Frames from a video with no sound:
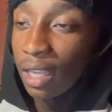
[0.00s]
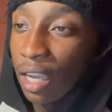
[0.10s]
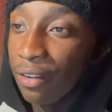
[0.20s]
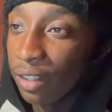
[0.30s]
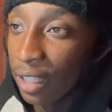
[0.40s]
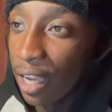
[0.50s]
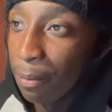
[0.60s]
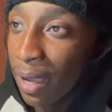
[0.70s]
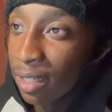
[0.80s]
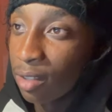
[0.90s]
Everything
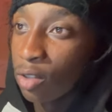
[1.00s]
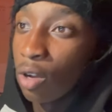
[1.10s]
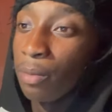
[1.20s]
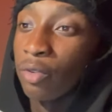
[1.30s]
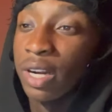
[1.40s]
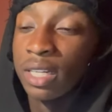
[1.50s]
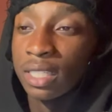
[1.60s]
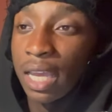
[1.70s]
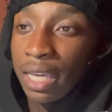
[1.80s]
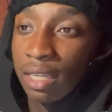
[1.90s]
matches too. I'ma rate this
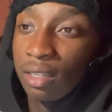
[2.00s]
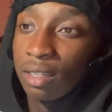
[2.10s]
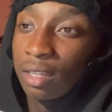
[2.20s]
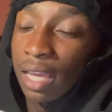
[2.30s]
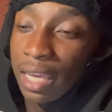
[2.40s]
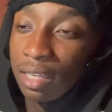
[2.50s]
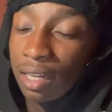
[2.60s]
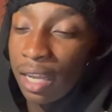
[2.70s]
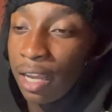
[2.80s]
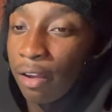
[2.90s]
an 8,
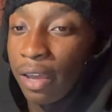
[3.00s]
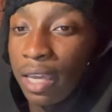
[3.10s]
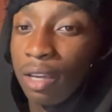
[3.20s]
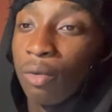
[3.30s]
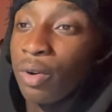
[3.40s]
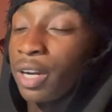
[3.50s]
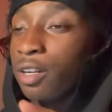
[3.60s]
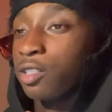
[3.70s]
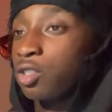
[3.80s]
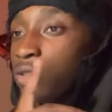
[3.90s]
8.5, 8, 1 it
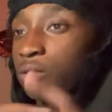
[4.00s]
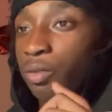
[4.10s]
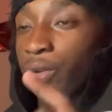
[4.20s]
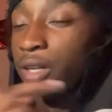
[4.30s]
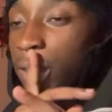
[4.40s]
on 2, 1 it